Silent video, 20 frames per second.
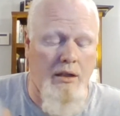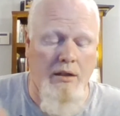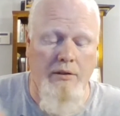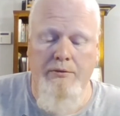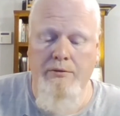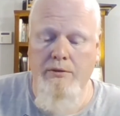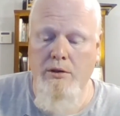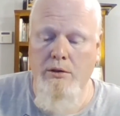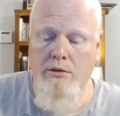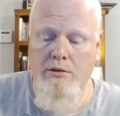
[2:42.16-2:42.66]

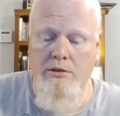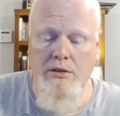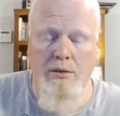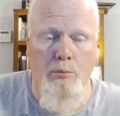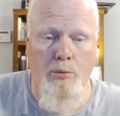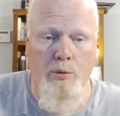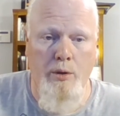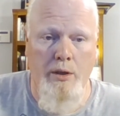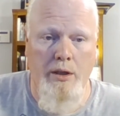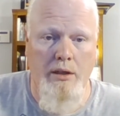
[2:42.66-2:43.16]
If you're
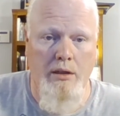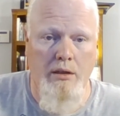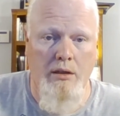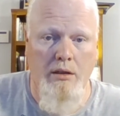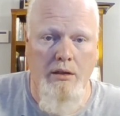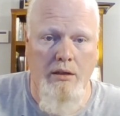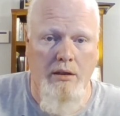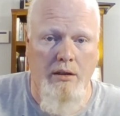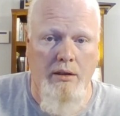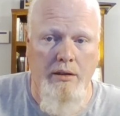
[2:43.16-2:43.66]
someone
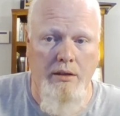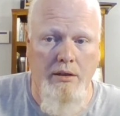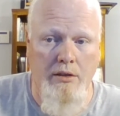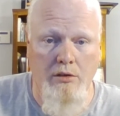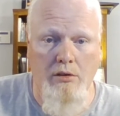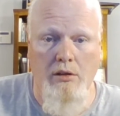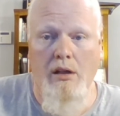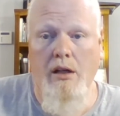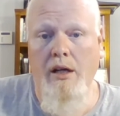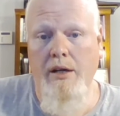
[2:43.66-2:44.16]
uh, in
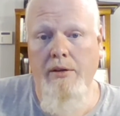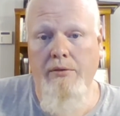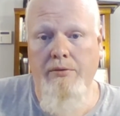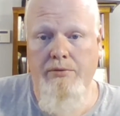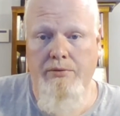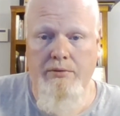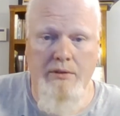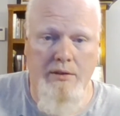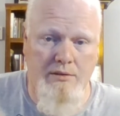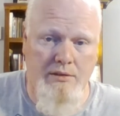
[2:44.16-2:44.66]
your
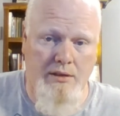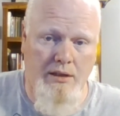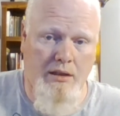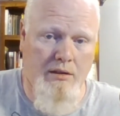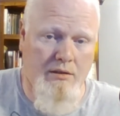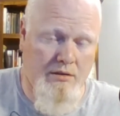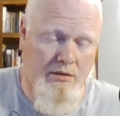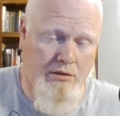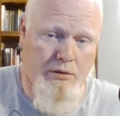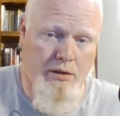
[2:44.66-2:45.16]
life is a
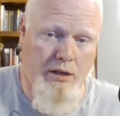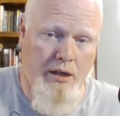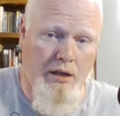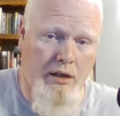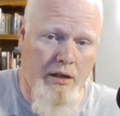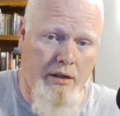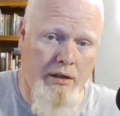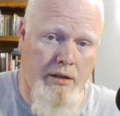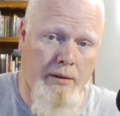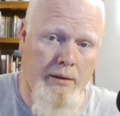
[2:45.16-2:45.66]
concealed
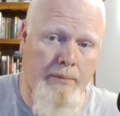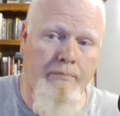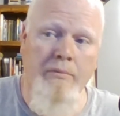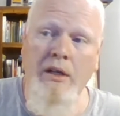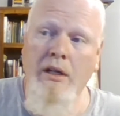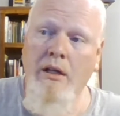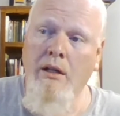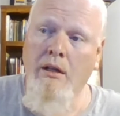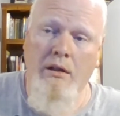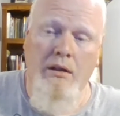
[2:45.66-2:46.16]
carrier,
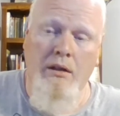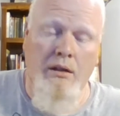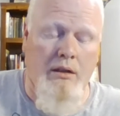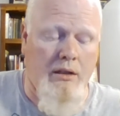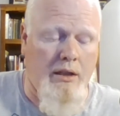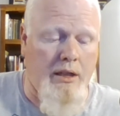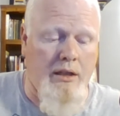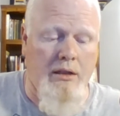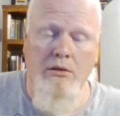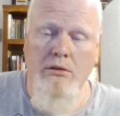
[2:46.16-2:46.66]

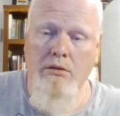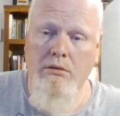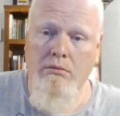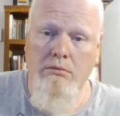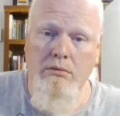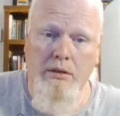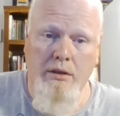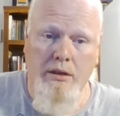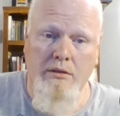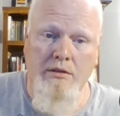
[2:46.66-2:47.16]
a new
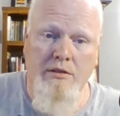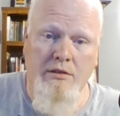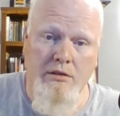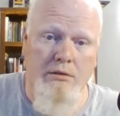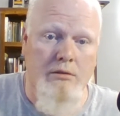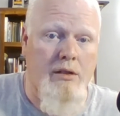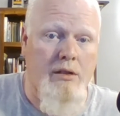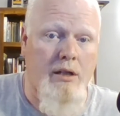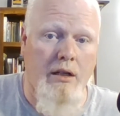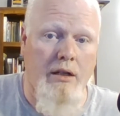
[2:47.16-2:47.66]

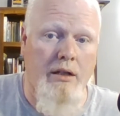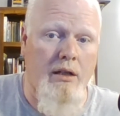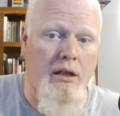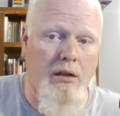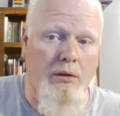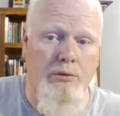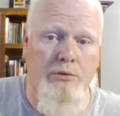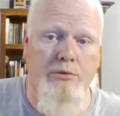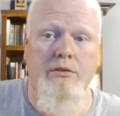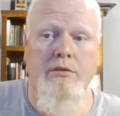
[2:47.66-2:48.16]
conceal carry
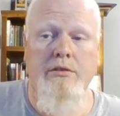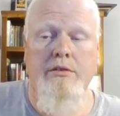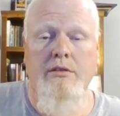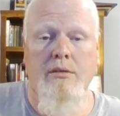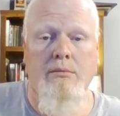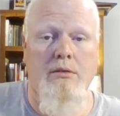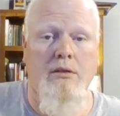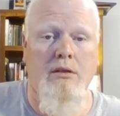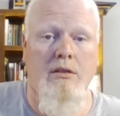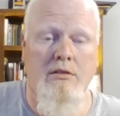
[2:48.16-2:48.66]
holster,
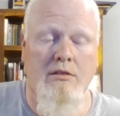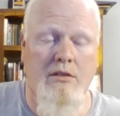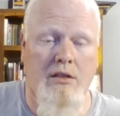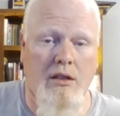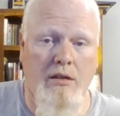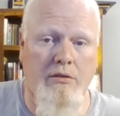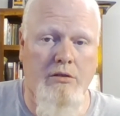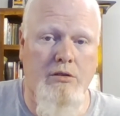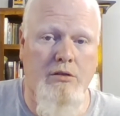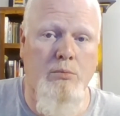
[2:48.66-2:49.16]
something that's
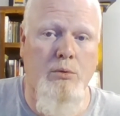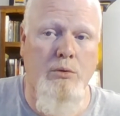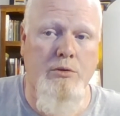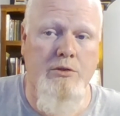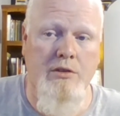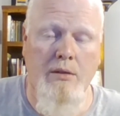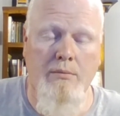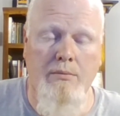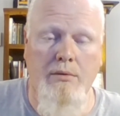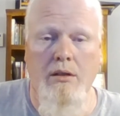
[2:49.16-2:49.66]
comfortable,
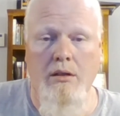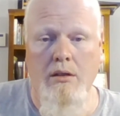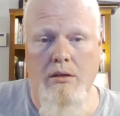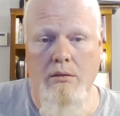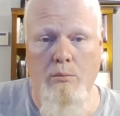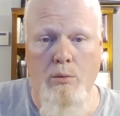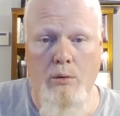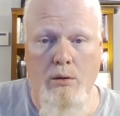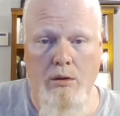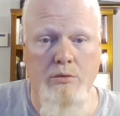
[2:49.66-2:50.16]
something
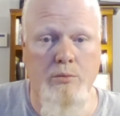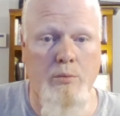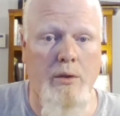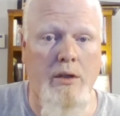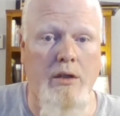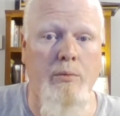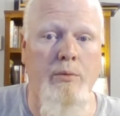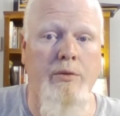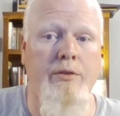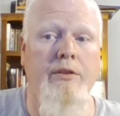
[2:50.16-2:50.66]
that works
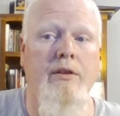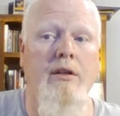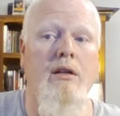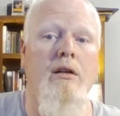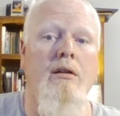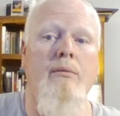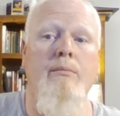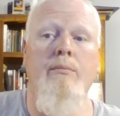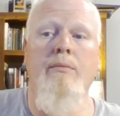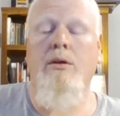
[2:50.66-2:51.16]
well with
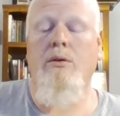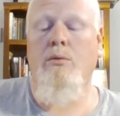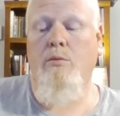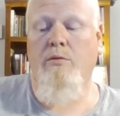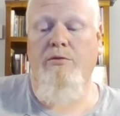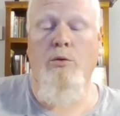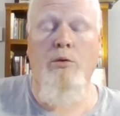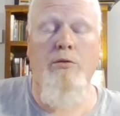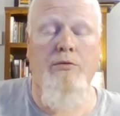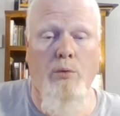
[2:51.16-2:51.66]
them
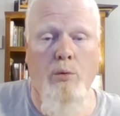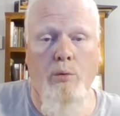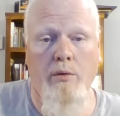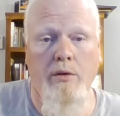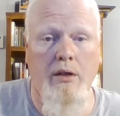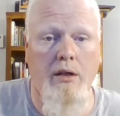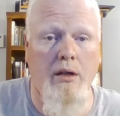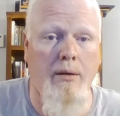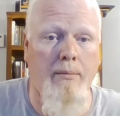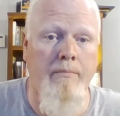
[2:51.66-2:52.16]
or for
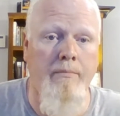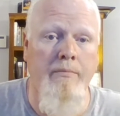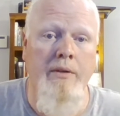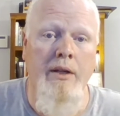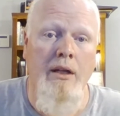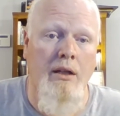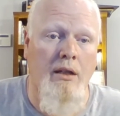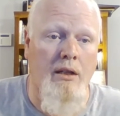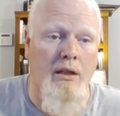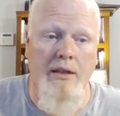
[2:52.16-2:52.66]
them.
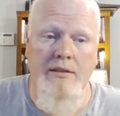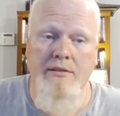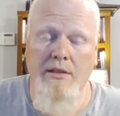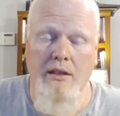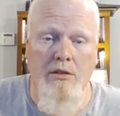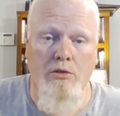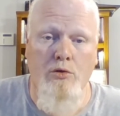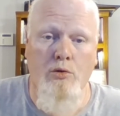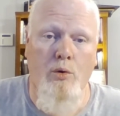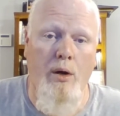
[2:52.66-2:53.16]
That's
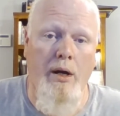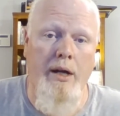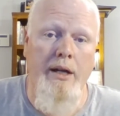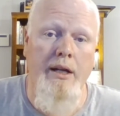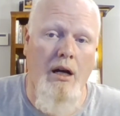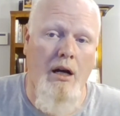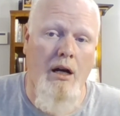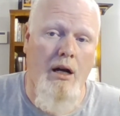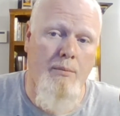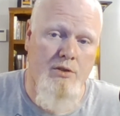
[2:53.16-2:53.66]
a
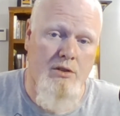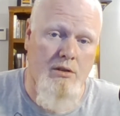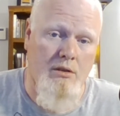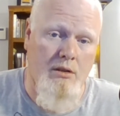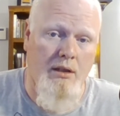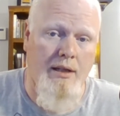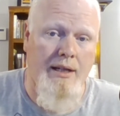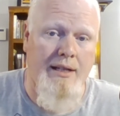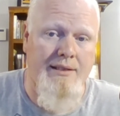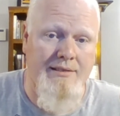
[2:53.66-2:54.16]
great
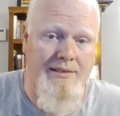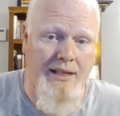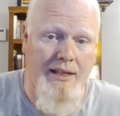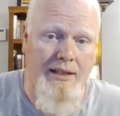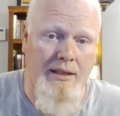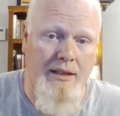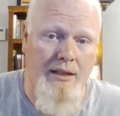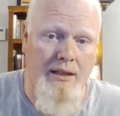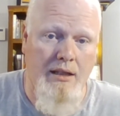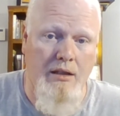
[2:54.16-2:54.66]
option as
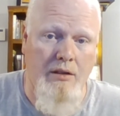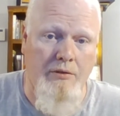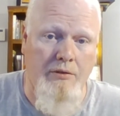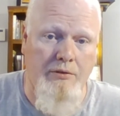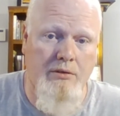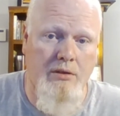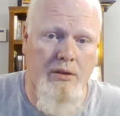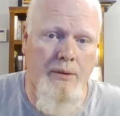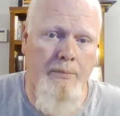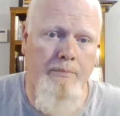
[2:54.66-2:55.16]
a
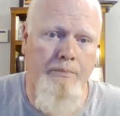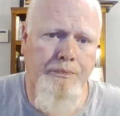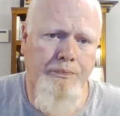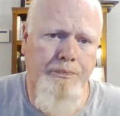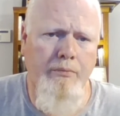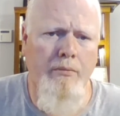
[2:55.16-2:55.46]
gift.